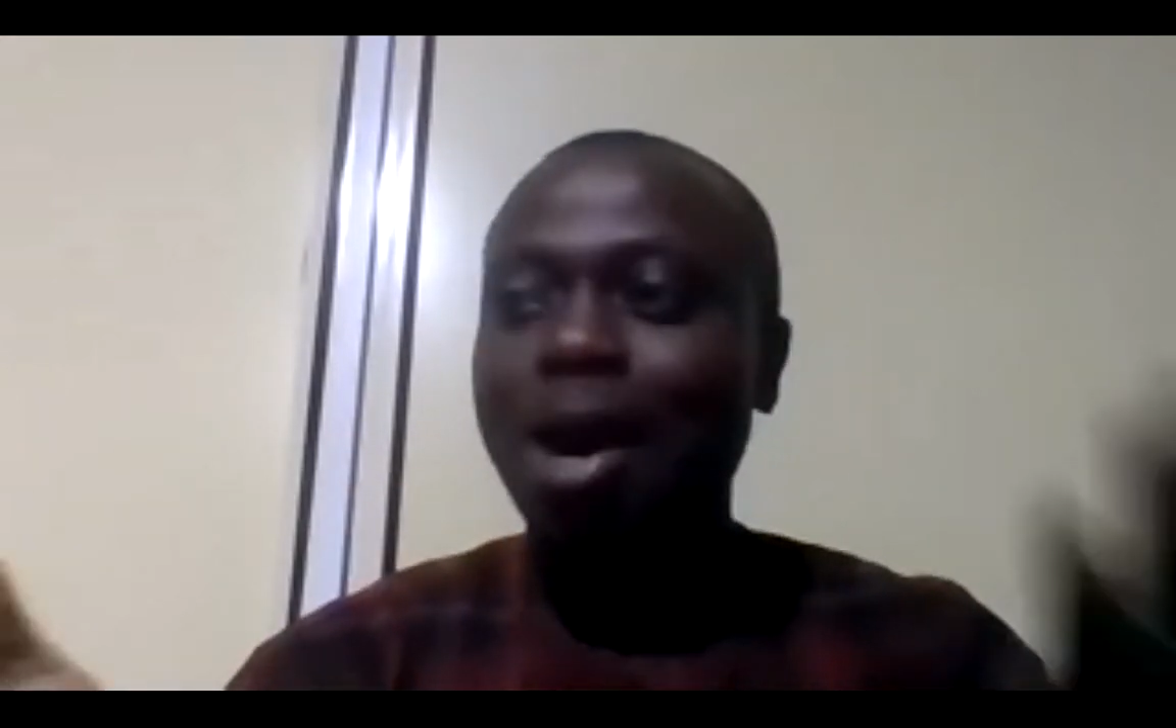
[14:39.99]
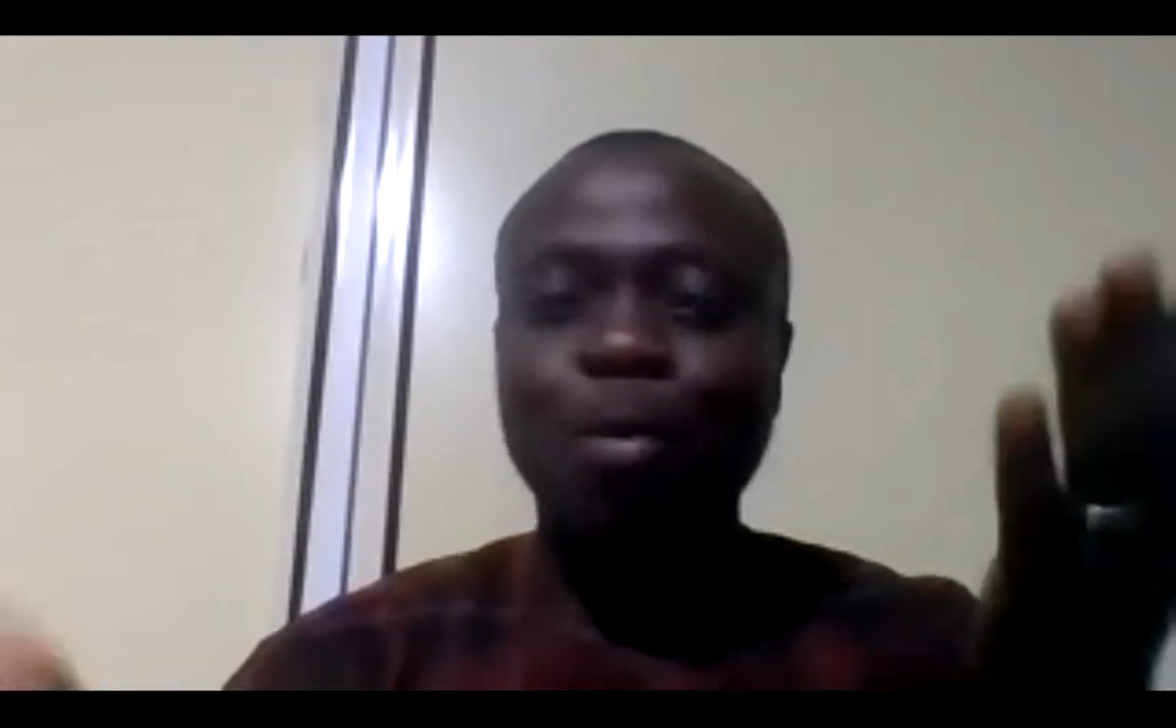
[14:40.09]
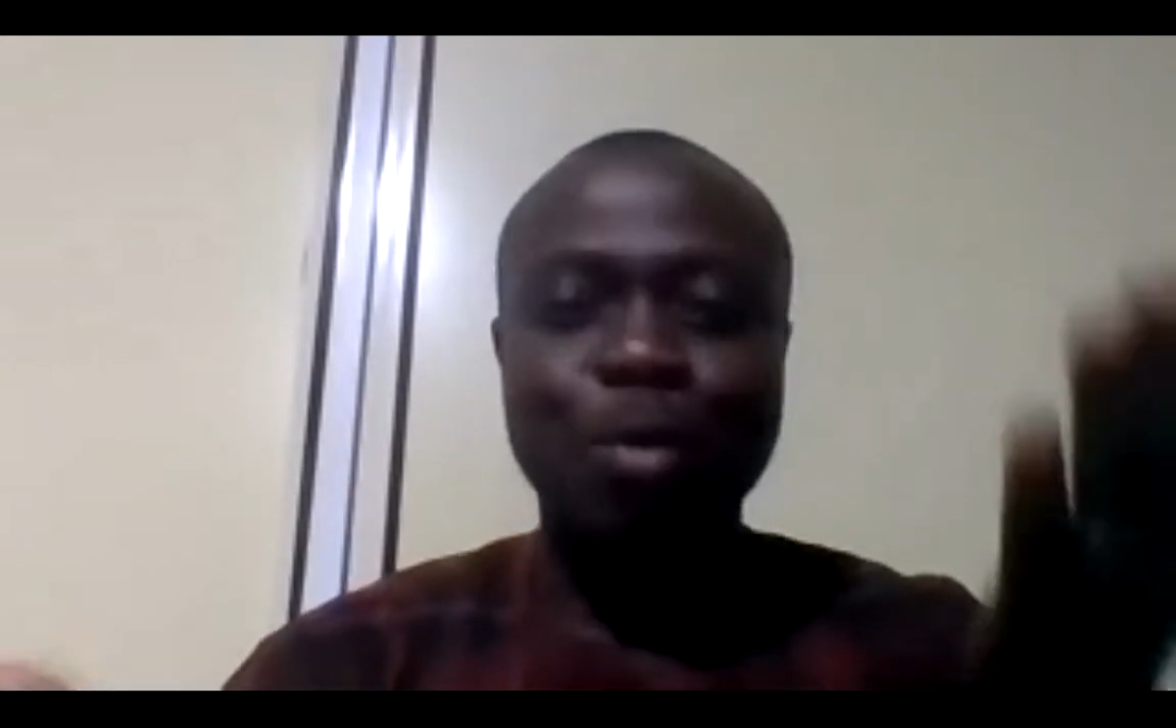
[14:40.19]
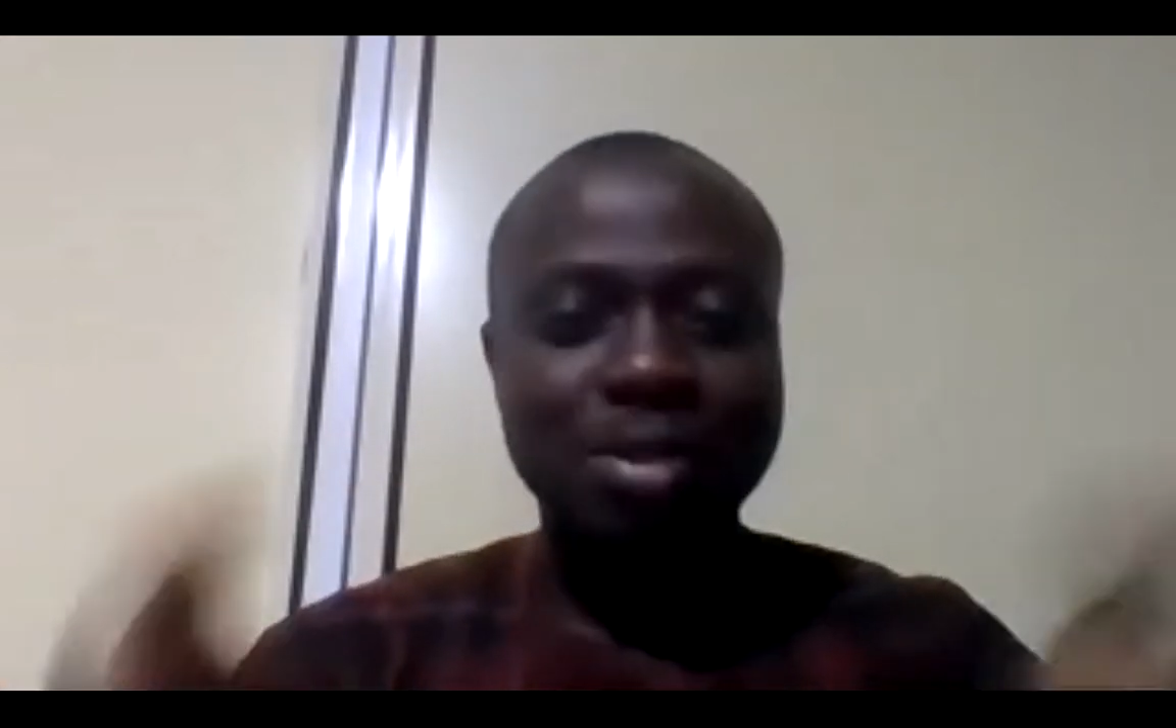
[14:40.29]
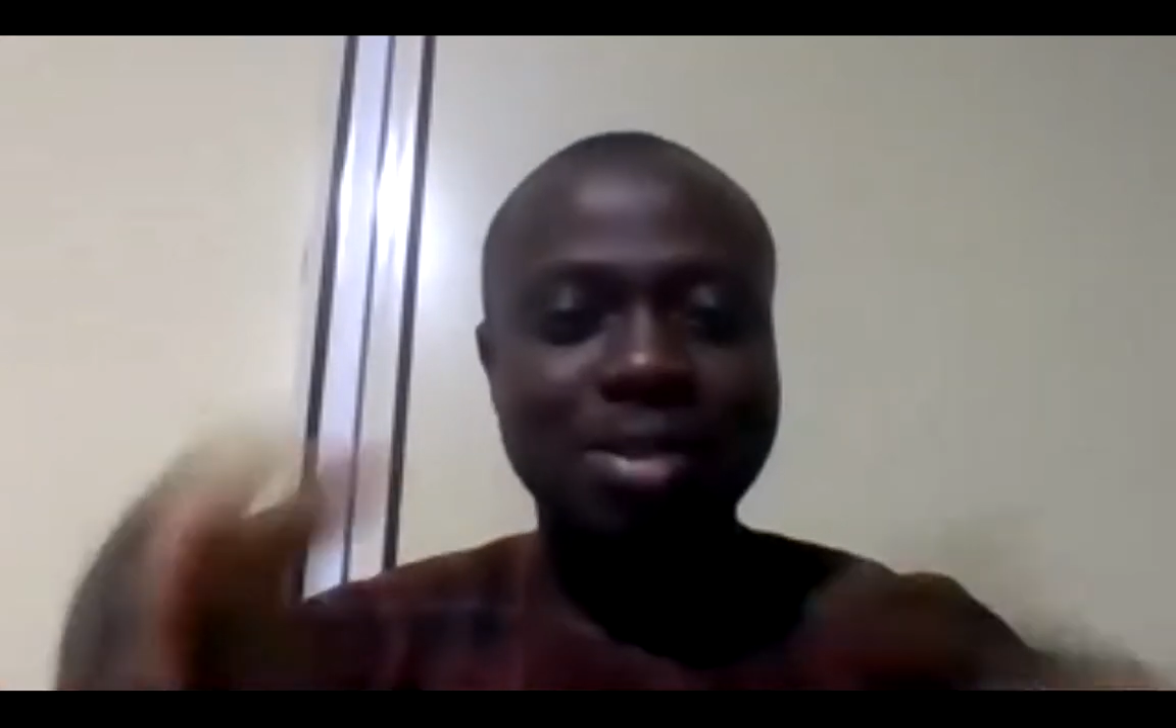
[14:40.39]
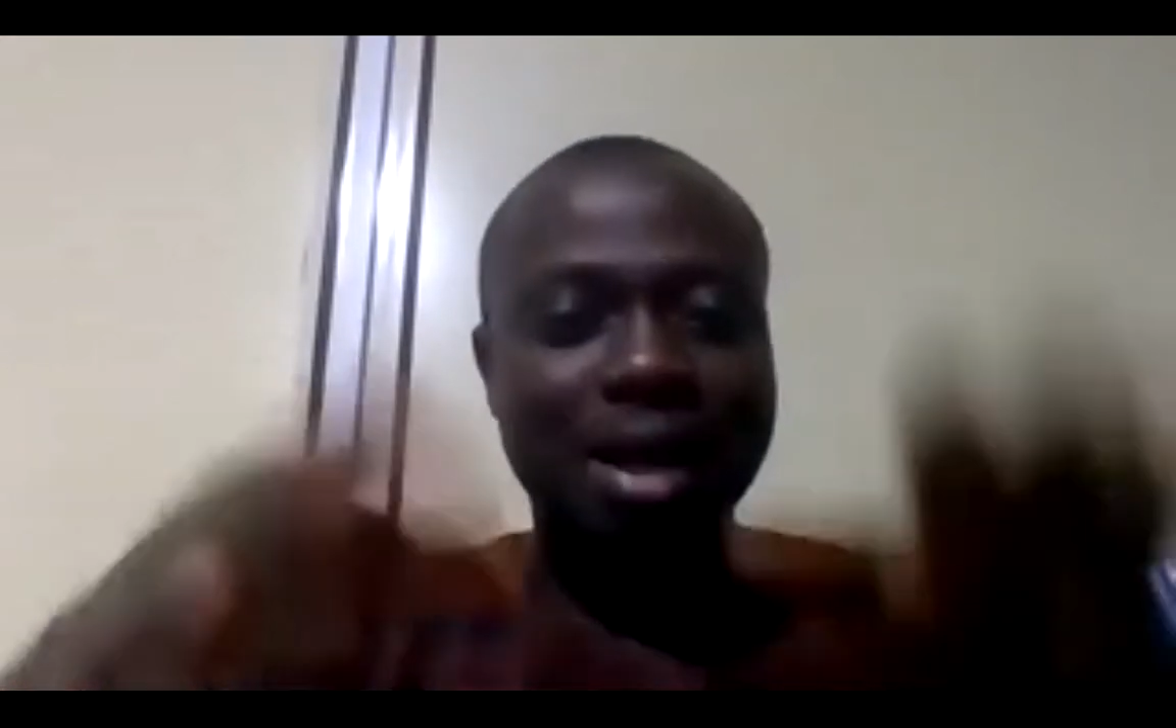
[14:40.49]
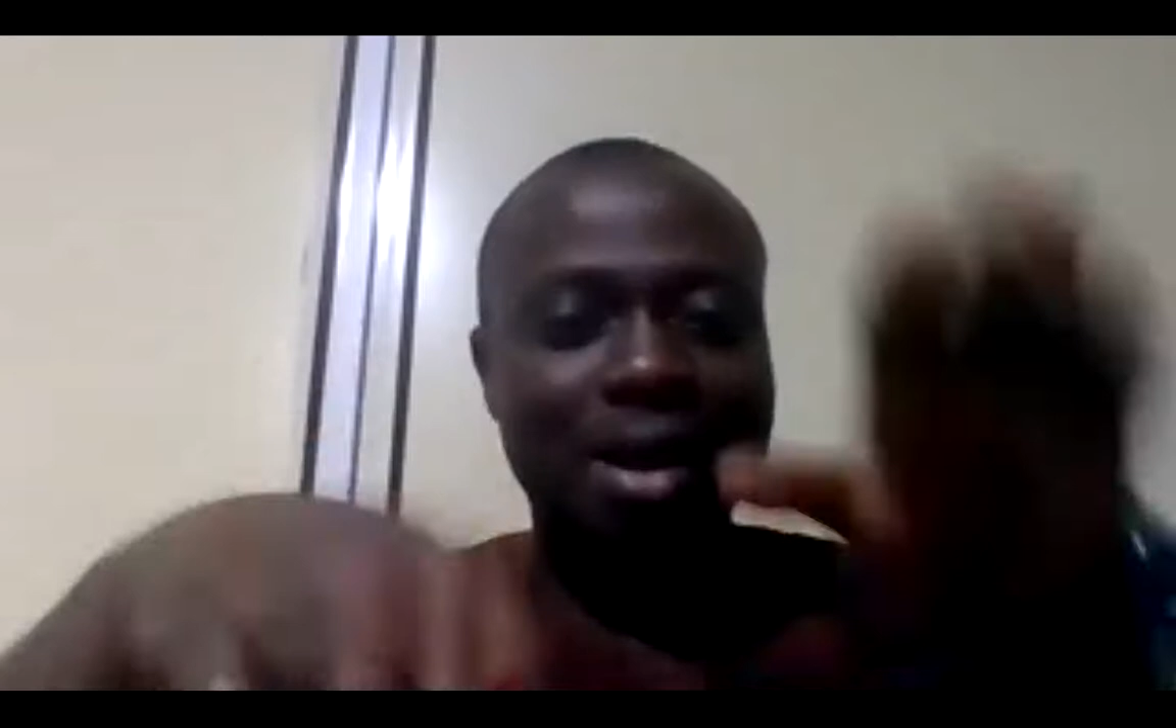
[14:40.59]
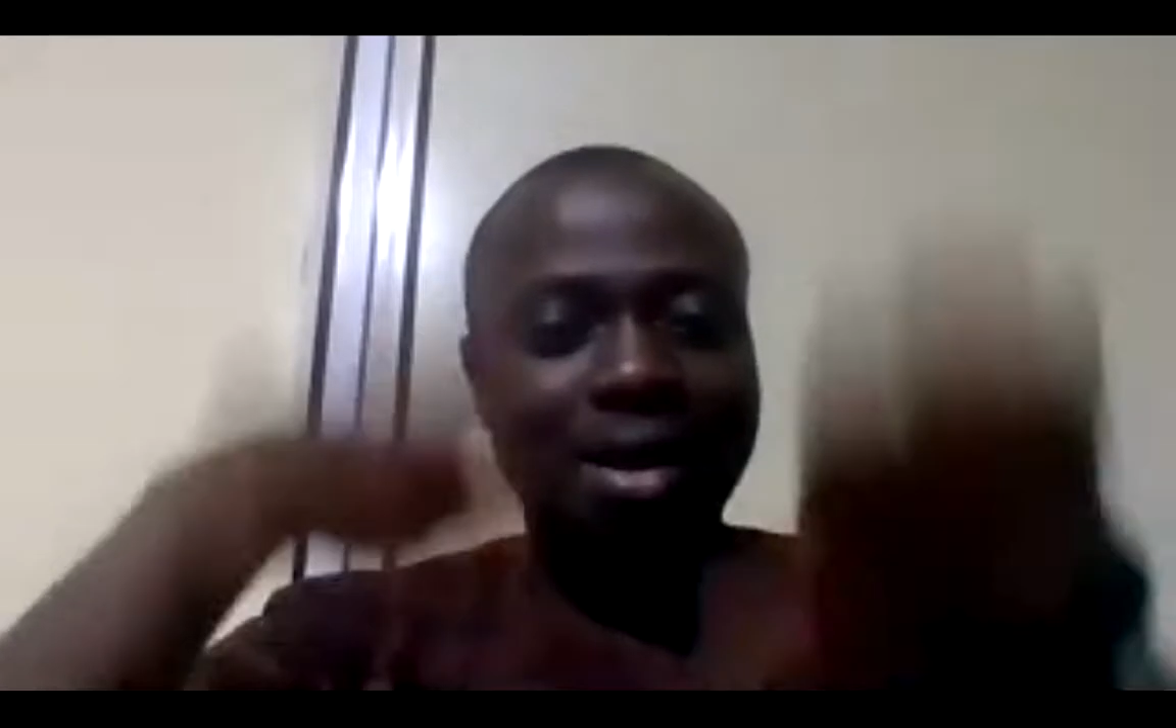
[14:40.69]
they're almost